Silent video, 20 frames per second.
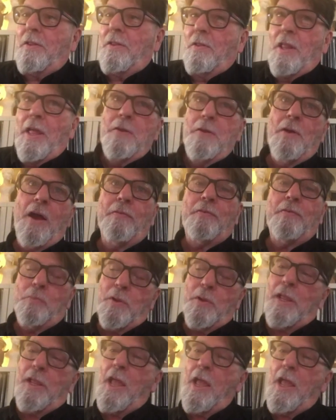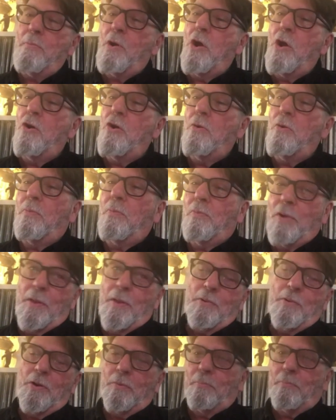like after we came home, well,
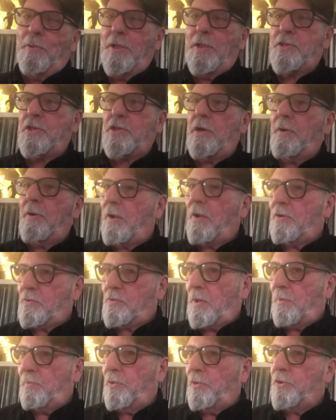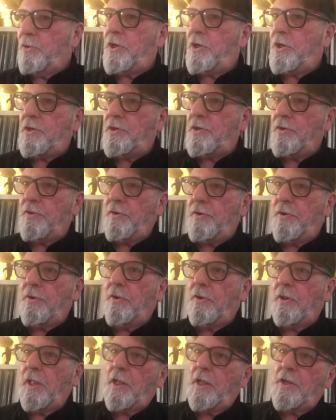we're all pissing around, we're all pushing each other and
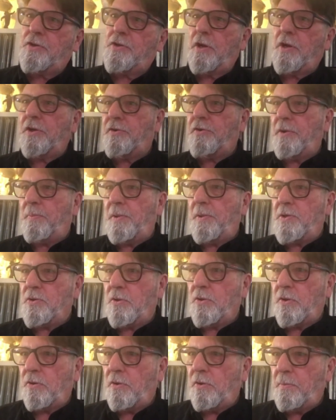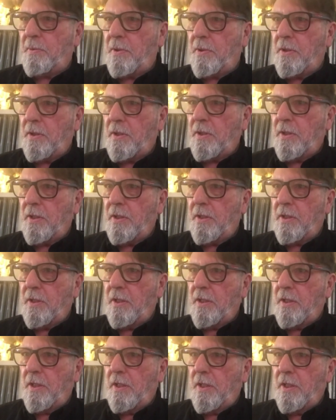all that, trying to trip each other up.
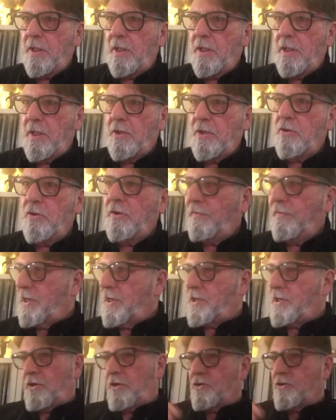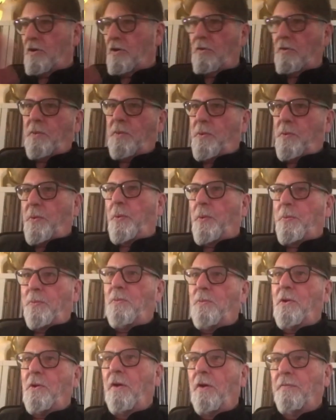Could have easily just gone
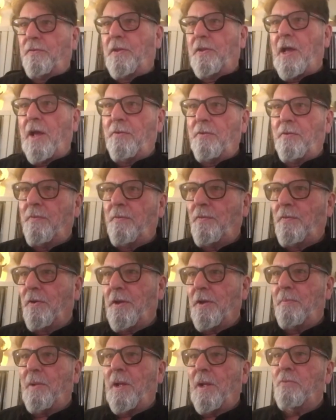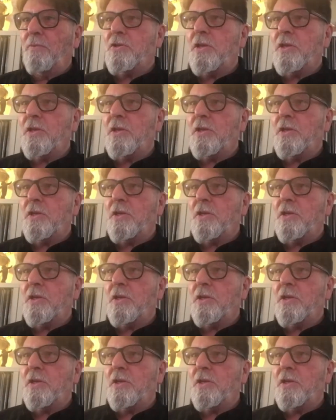off down the fucking mountain,